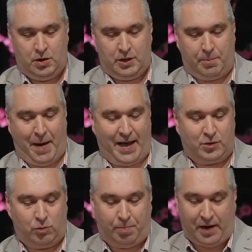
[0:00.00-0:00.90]
The
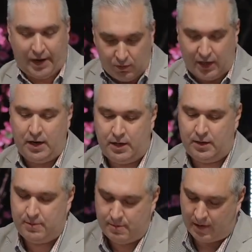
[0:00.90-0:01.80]
pastor replied, okay,
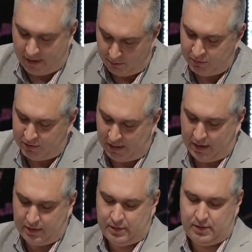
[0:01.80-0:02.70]
I
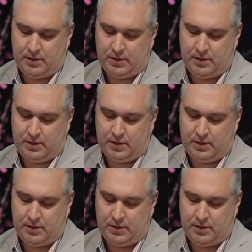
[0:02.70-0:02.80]
understand.